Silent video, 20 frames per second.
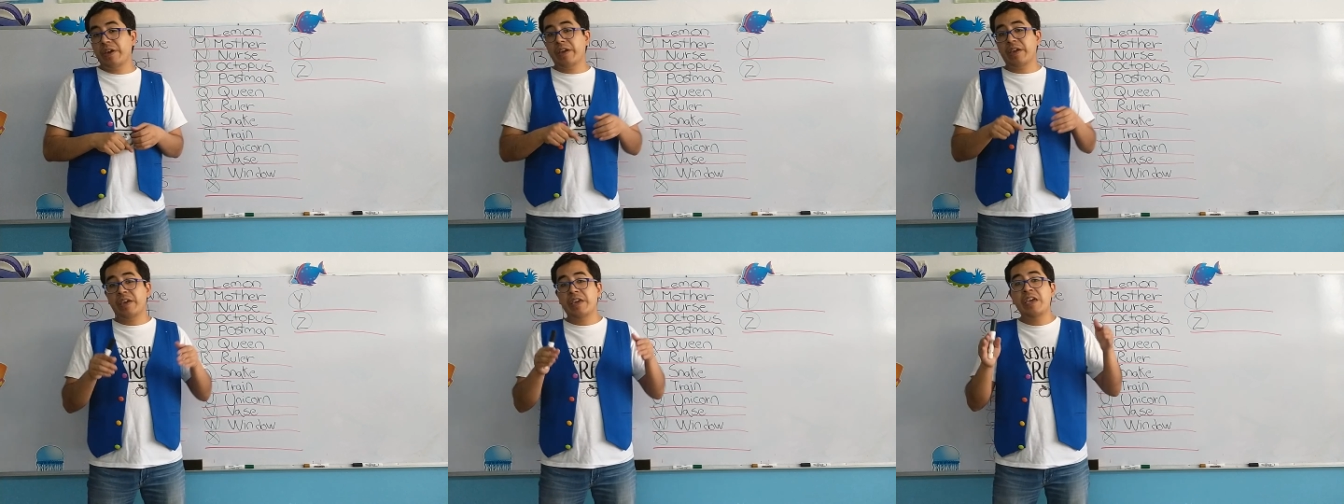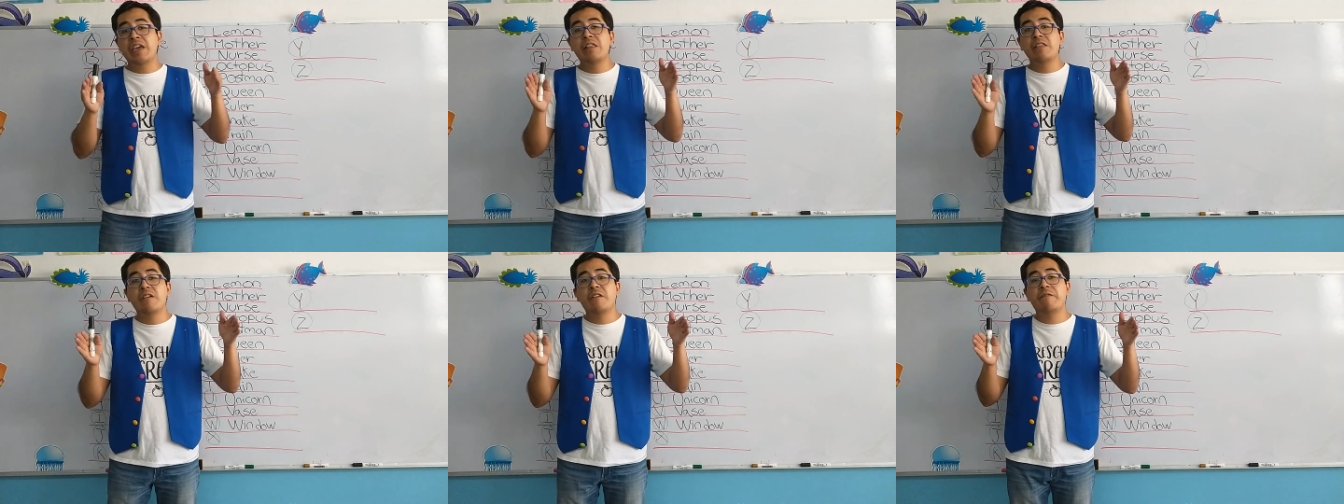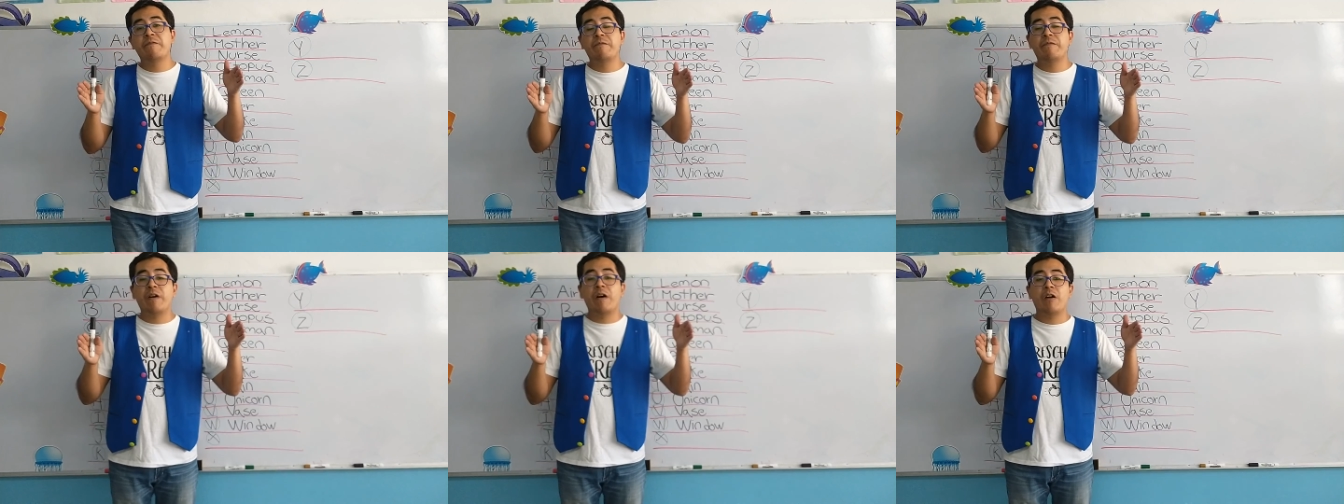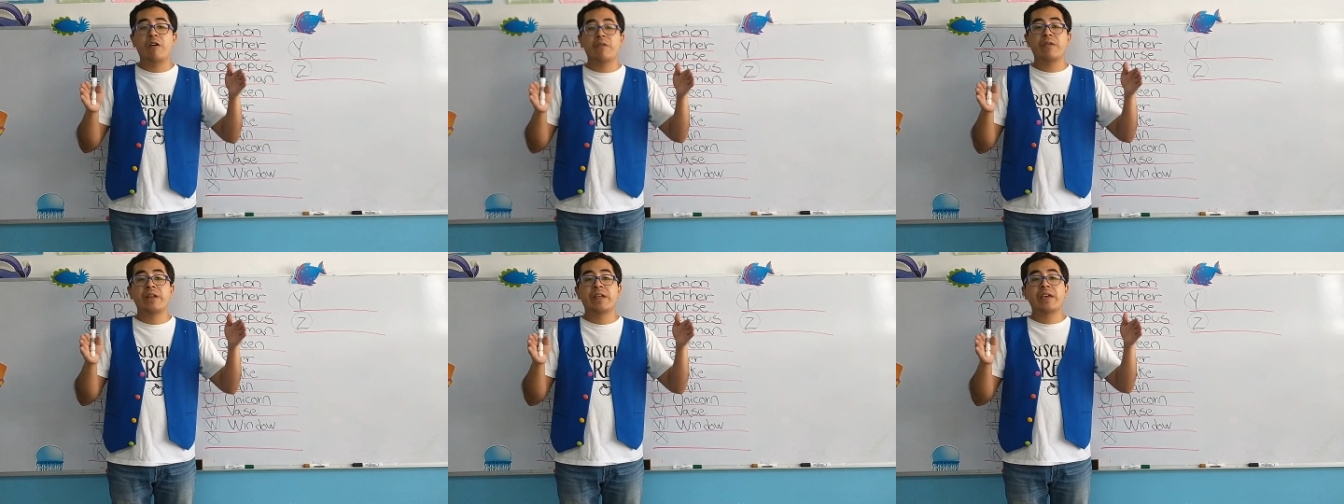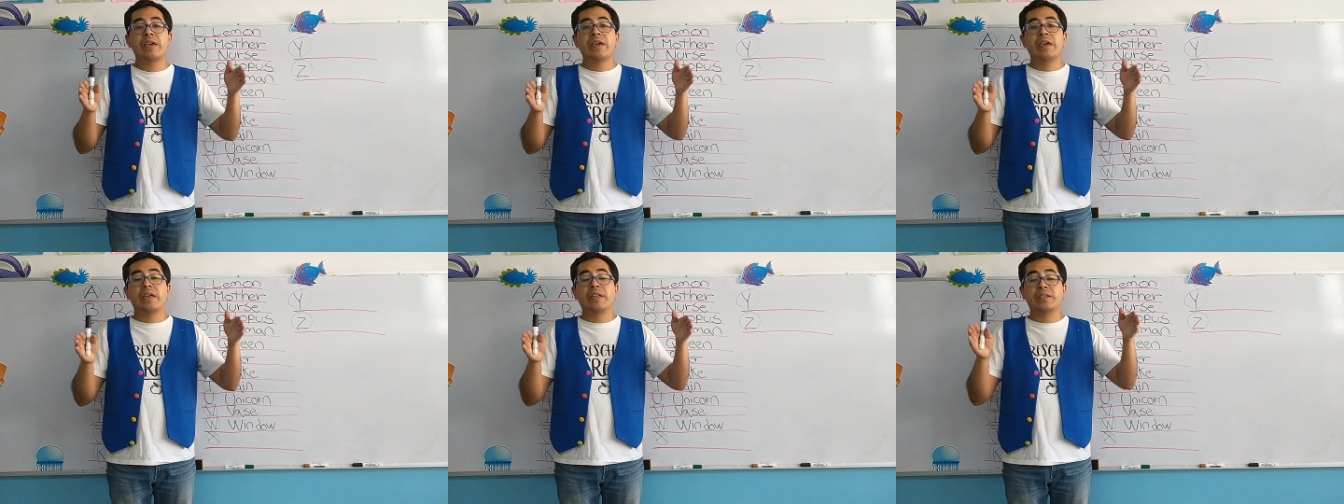the
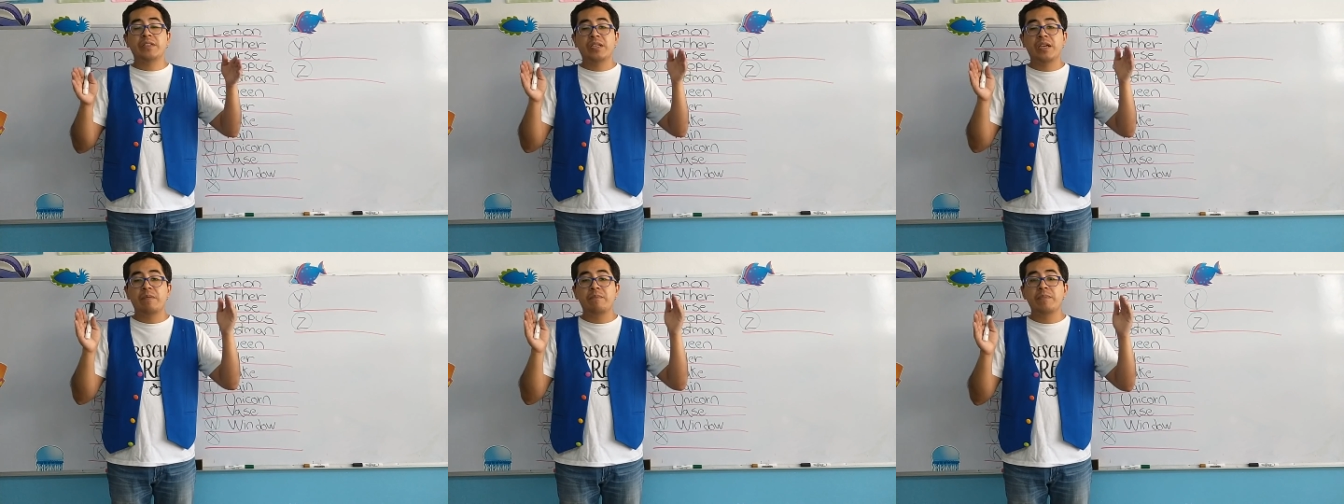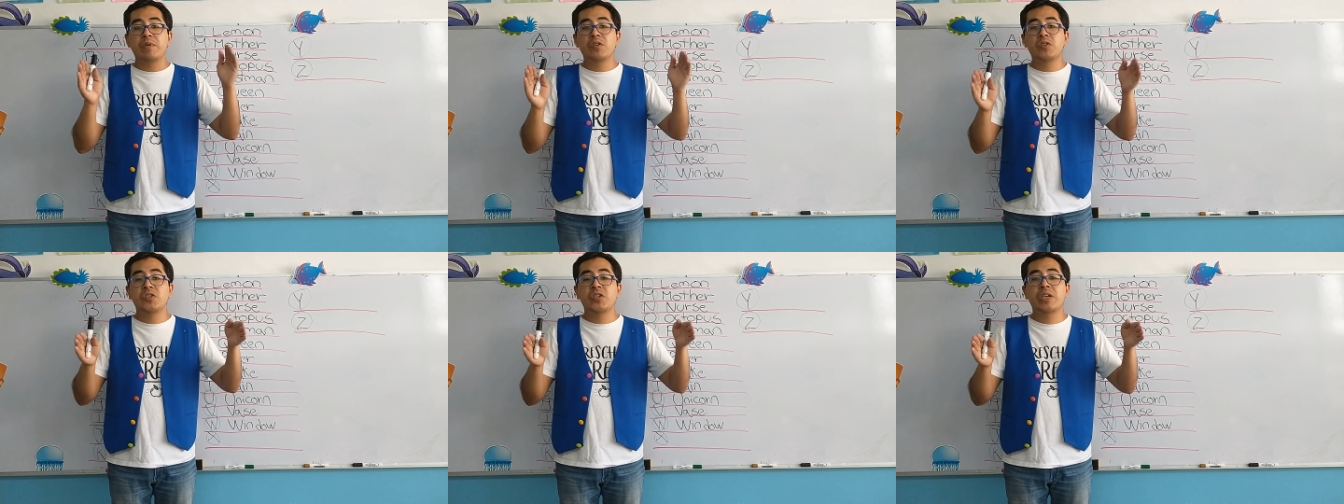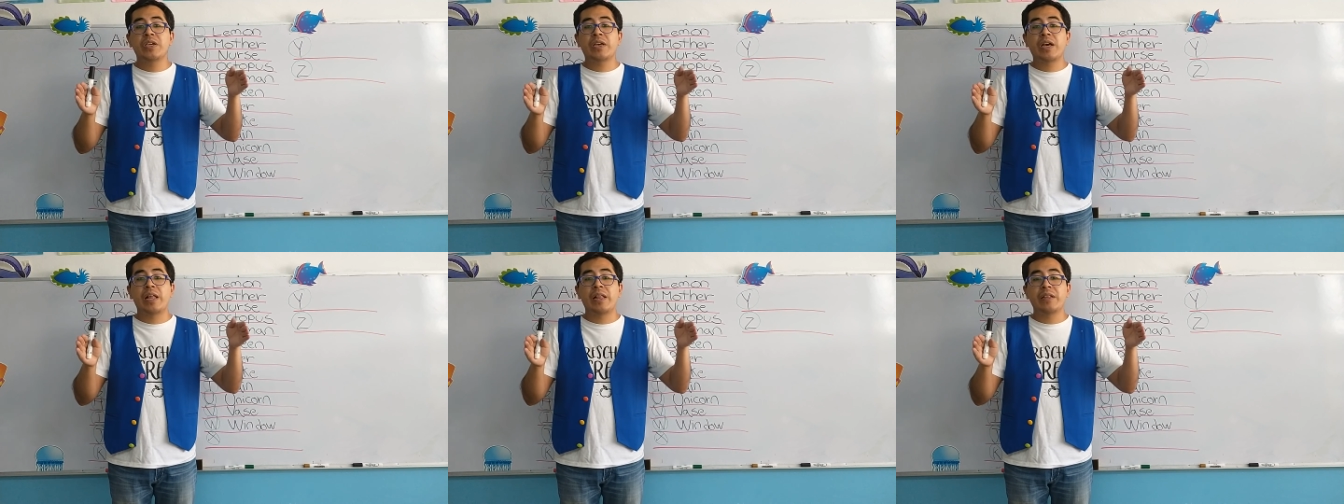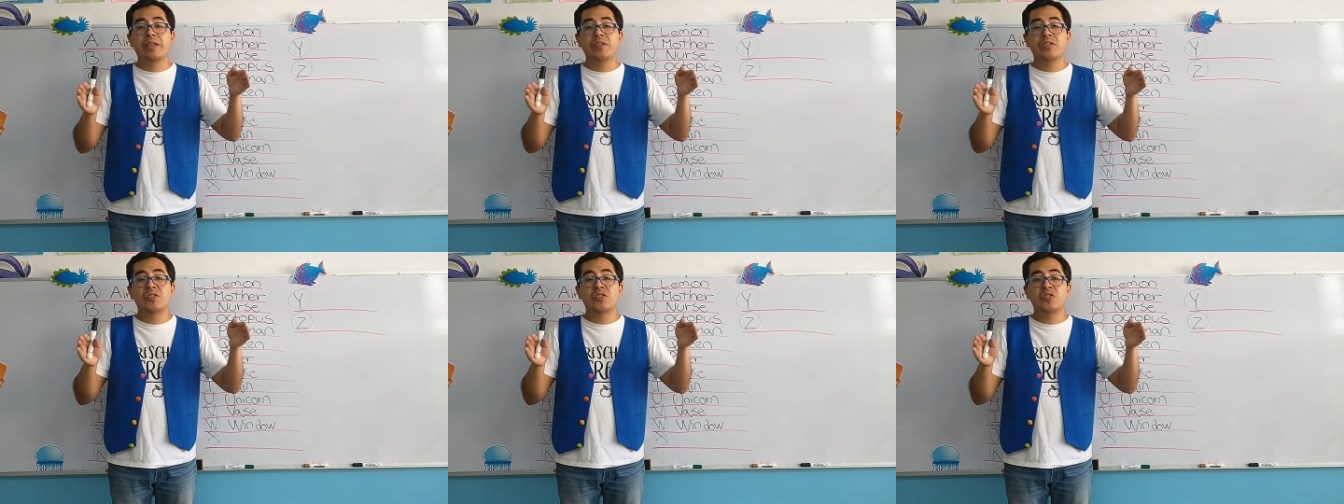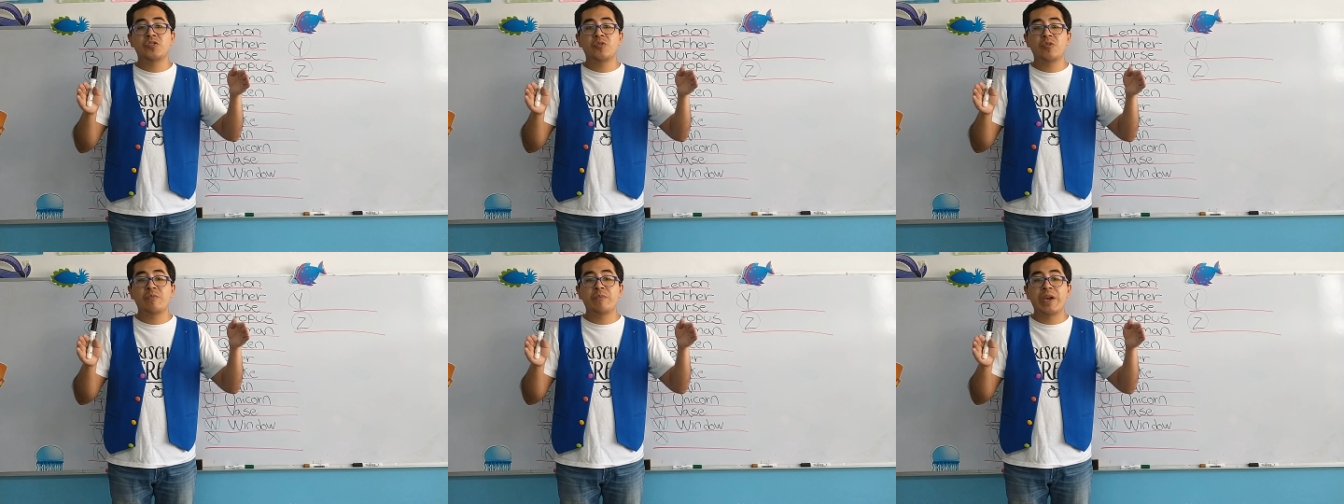xylophone, it's a musical
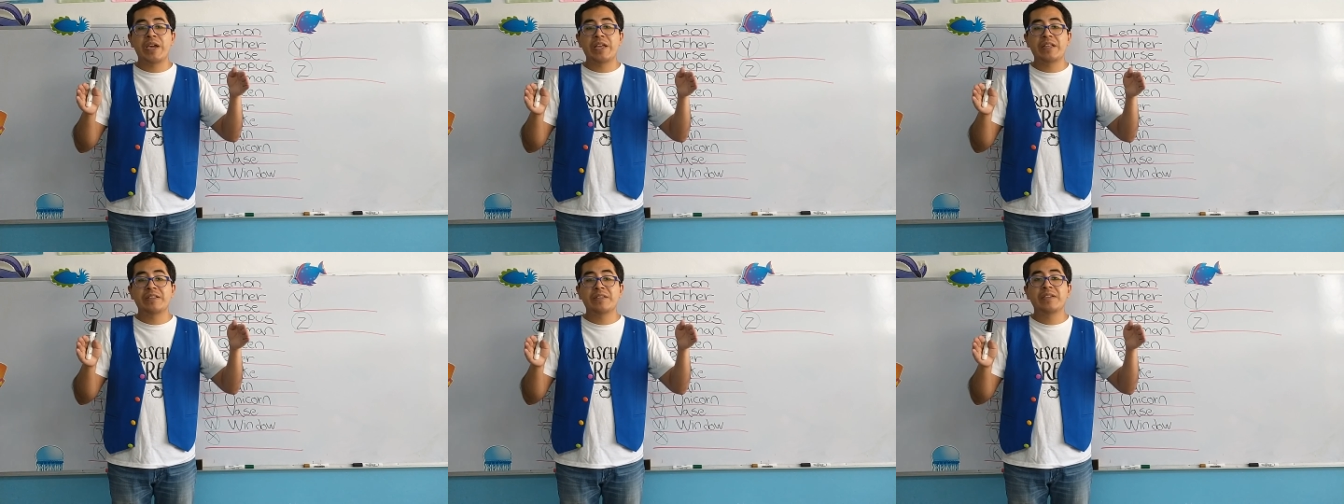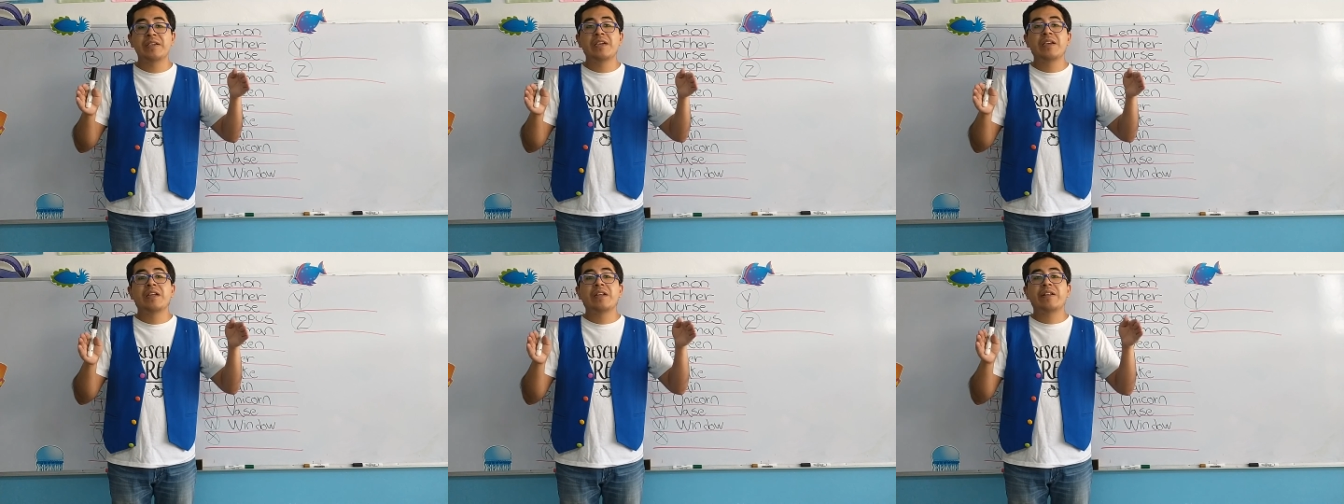instrument